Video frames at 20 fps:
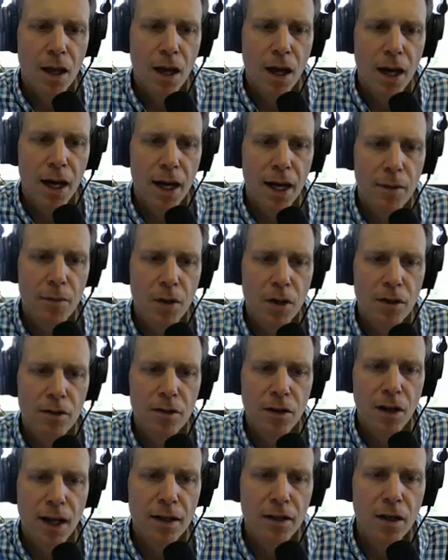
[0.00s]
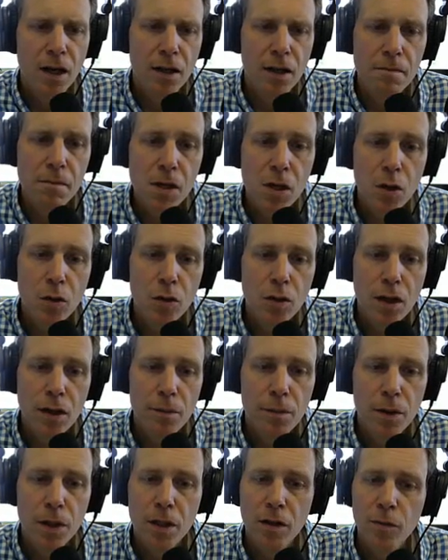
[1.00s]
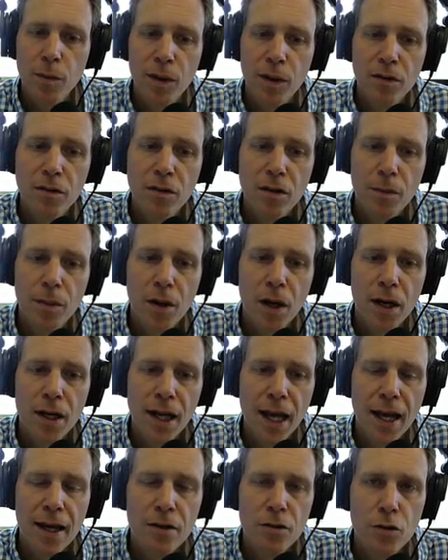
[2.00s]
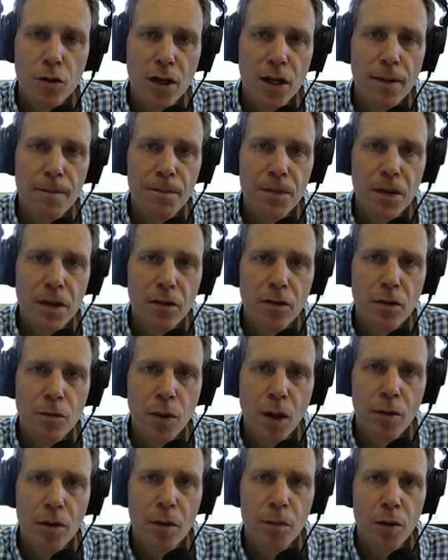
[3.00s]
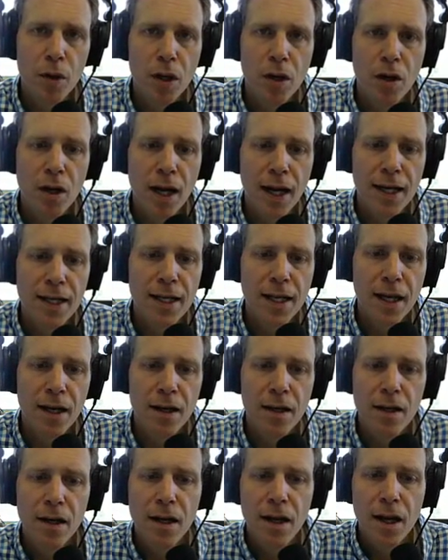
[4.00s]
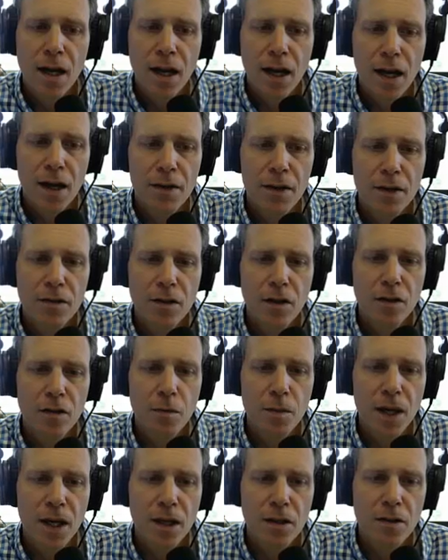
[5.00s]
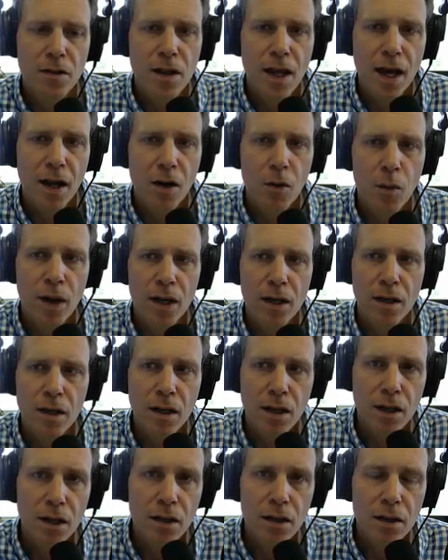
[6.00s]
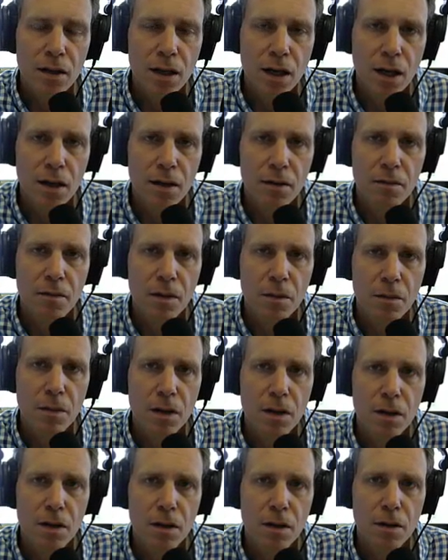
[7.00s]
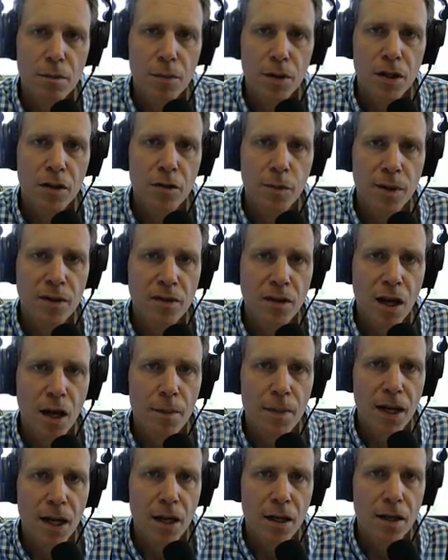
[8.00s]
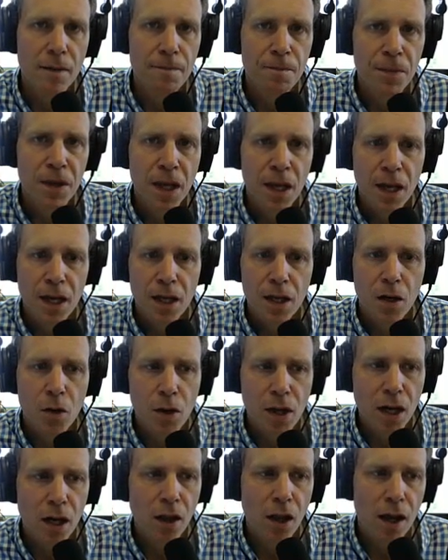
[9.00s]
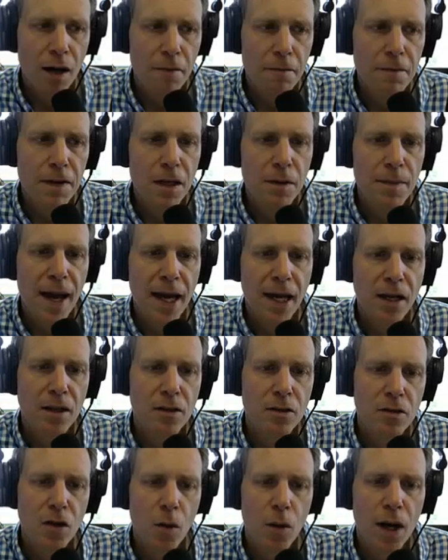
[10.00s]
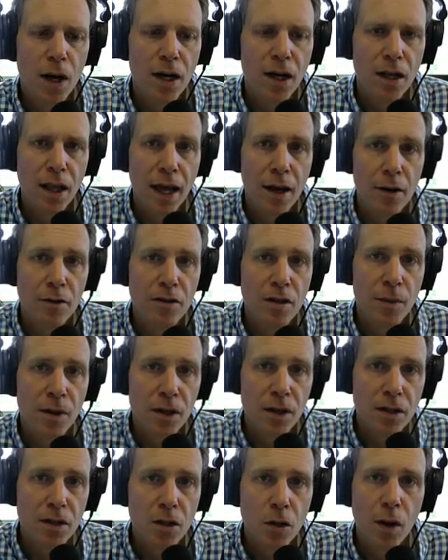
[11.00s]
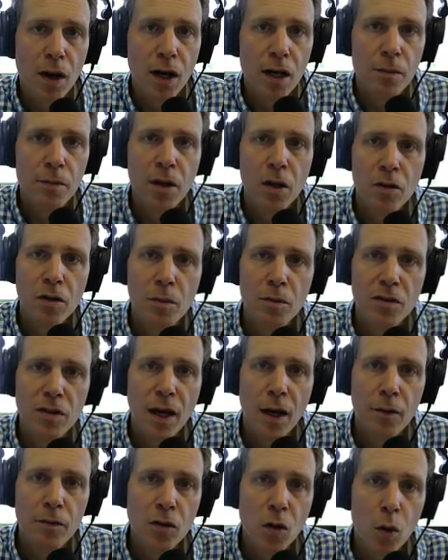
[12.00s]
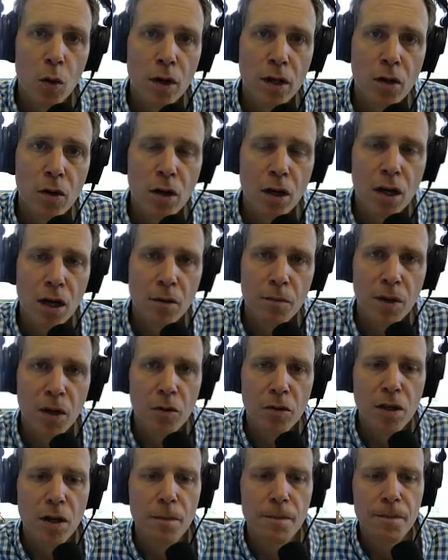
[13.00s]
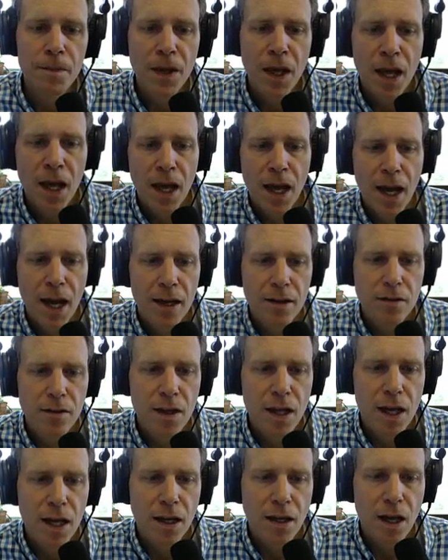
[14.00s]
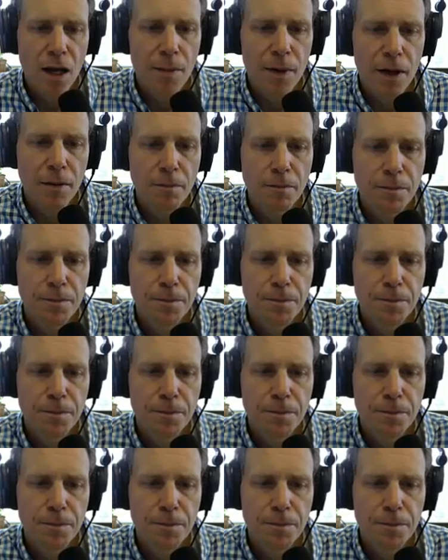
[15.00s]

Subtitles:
I am going to select on mute participants upon entry, and this is probably a pretty good idea. And this just means that when the participants come in, you don't get a lot of feedback and so on. It allows them to unmute themselves, or you can unmute them as they come in.